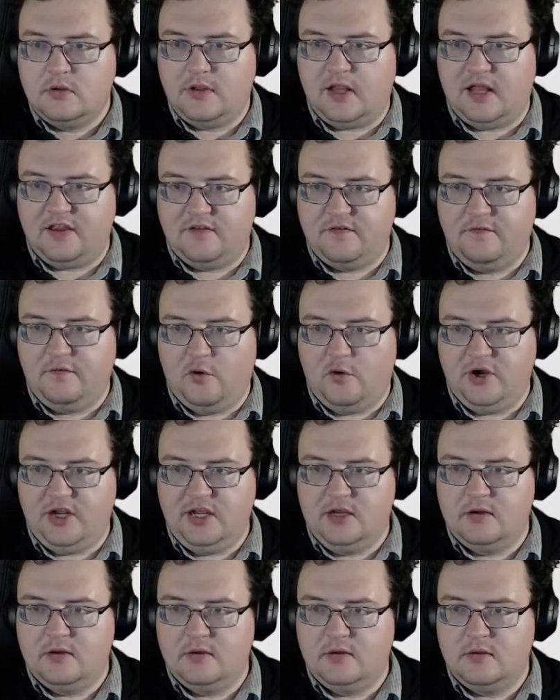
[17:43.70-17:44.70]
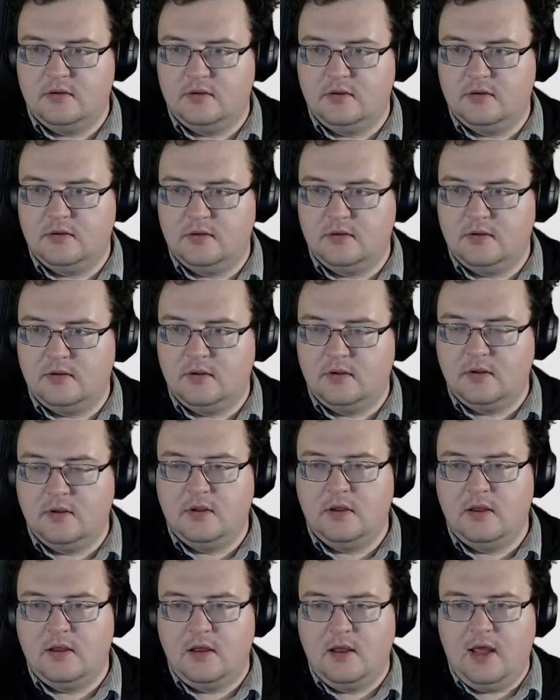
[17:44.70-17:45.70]
That's 40.
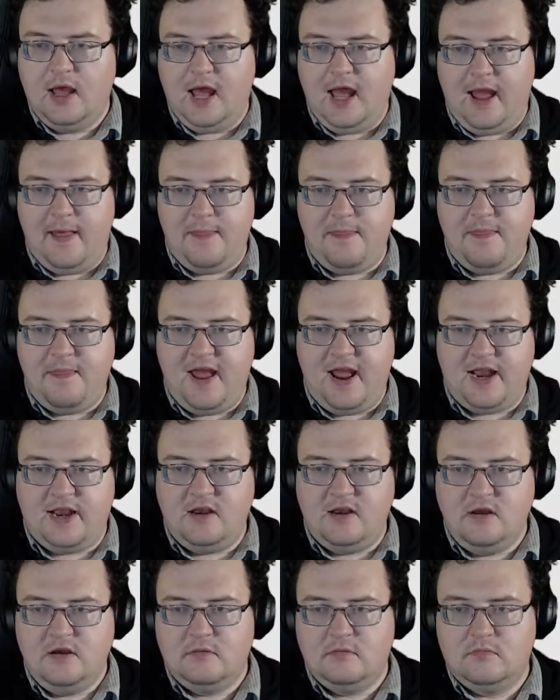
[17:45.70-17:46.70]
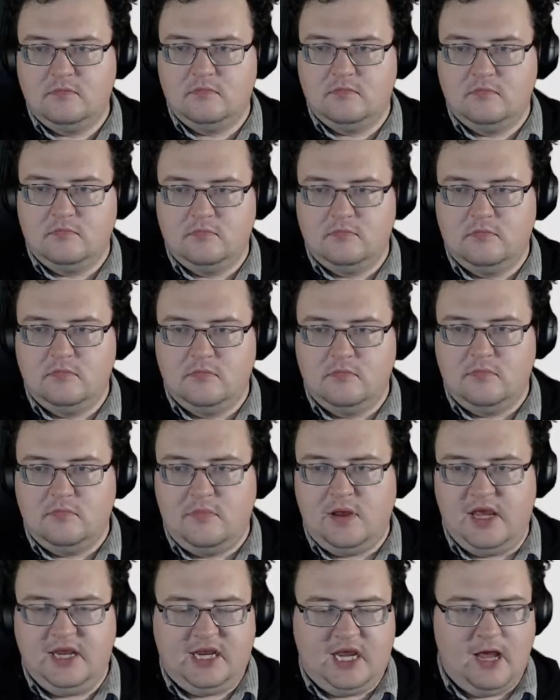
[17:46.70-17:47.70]
And then
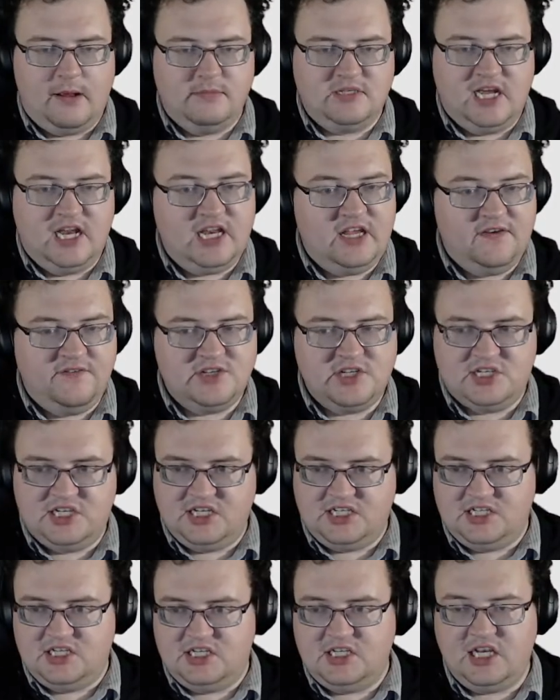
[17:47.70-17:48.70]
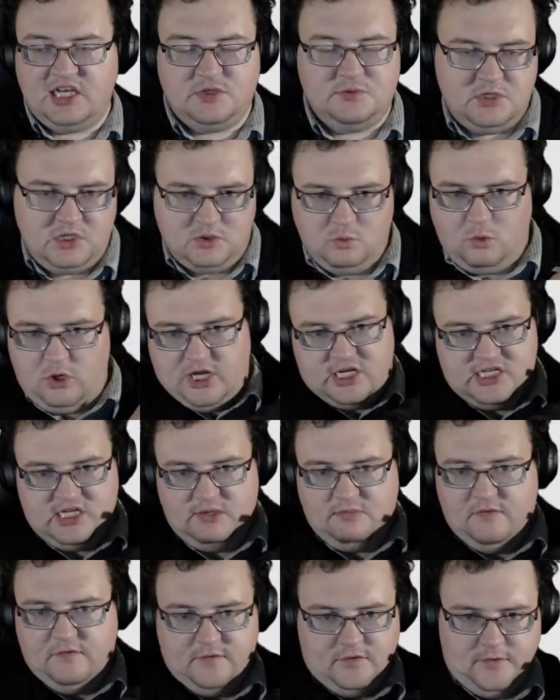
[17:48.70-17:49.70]
it comes out and gives us a 66, which is what I
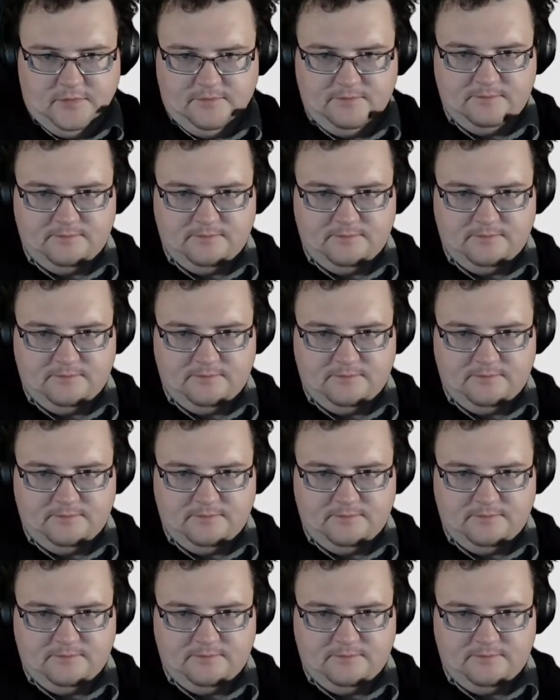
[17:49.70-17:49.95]
said before.